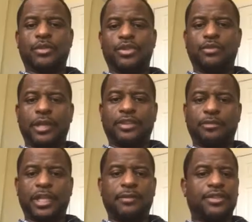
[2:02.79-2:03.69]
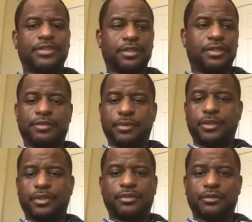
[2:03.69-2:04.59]
when you make the payments, you just
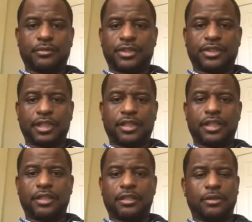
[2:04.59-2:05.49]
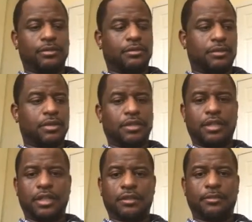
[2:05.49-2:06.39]
like any other loan or
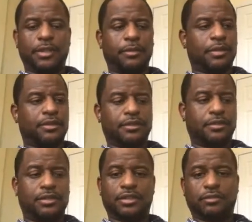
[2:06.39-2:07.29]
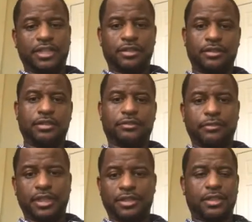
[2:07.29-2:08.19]
any other payments, you just write your
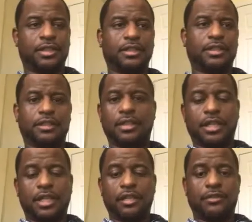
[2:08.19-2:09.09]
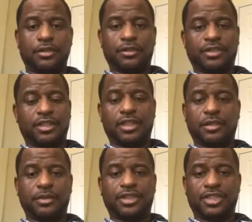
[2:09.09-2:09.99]
information in, and if you're gonna send it
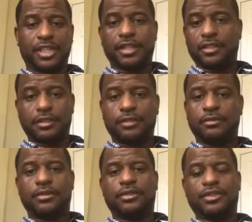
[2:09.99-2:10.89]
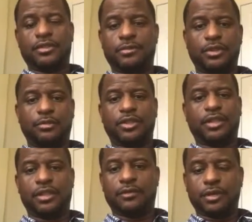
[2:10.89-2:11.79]
in with a check, you just put
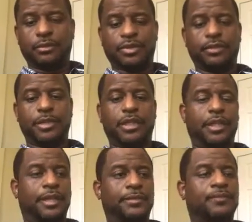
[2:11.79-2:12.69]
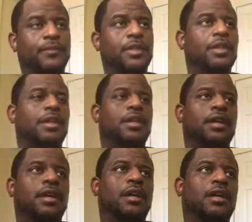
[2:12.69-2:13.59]
it in an envelope and you mail it out.
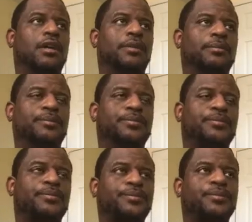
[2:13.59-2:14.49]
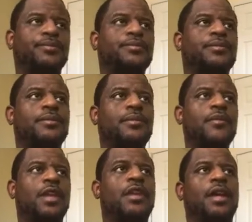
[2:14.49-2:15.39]
Um,
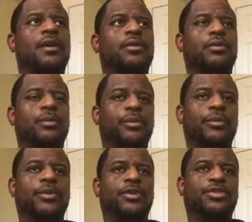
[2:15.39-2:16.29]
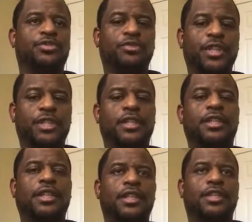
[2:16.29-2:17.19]
Now, the trick
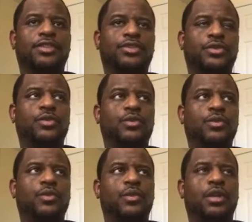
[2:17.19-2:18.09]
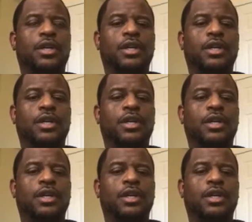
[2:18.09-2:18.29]
to